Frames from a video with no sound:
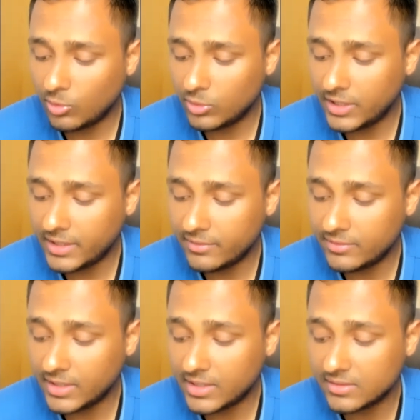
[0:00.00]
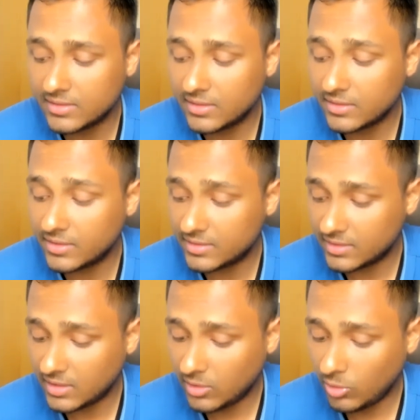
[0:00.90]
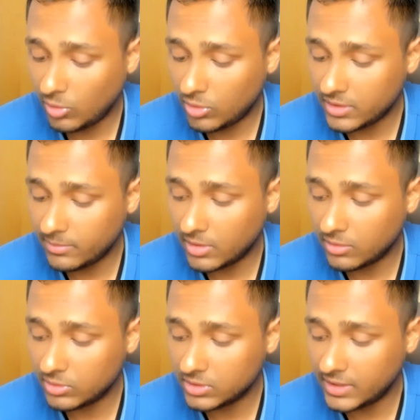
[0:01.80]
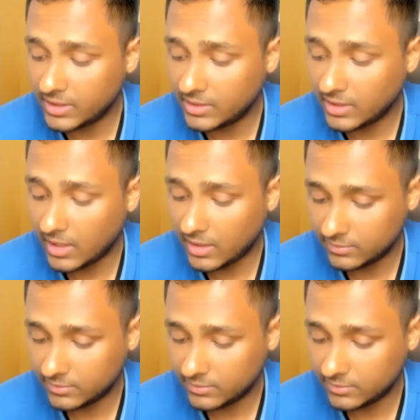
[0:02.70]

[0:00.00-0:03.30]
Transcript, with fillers: only if they consult Krishna or the Bhagavad Gita